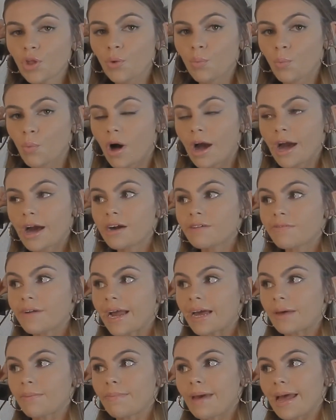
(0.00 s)
Why I
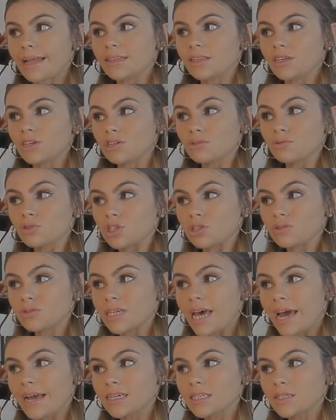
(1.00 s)
recommend that you do
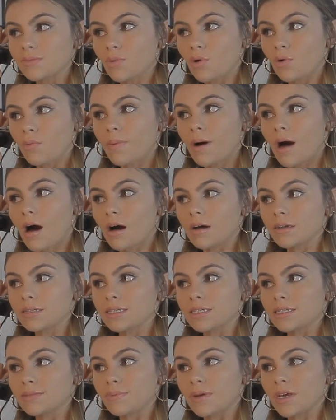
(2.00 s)
take small parts
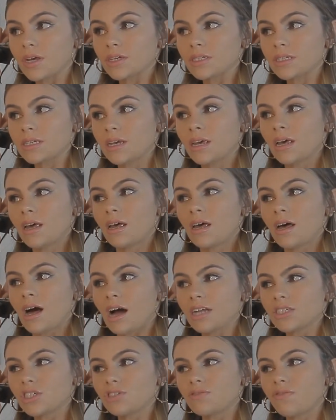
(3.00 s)
is because
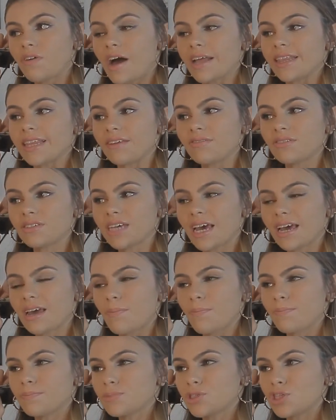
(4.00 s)
I just find that if you take
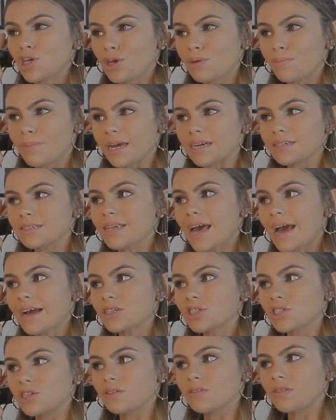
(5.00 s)
too big a
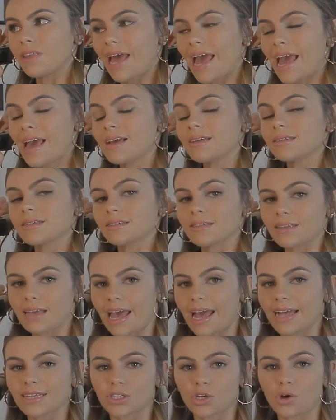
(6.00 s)
section, the heat doesn't
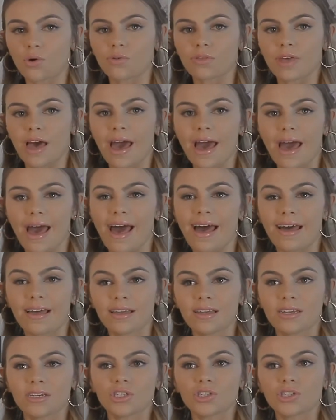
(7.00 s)
get to all the hair,
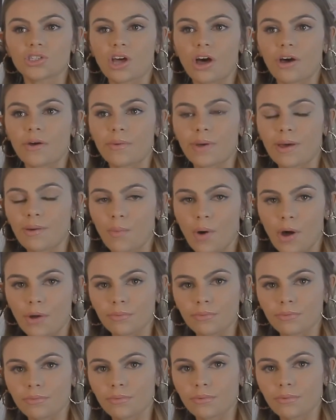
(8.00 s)
so it
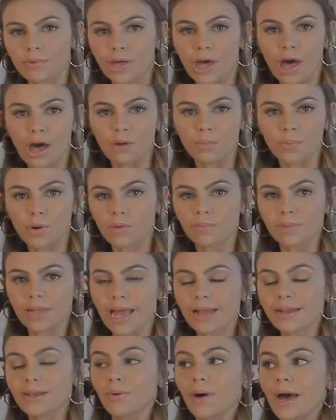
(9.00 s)
won't curl properly
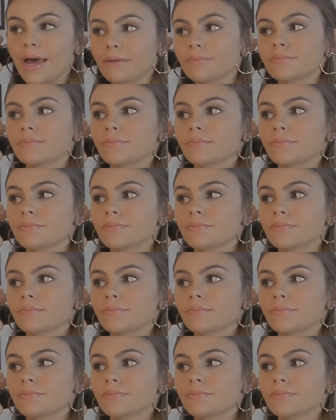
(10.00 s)
anyway.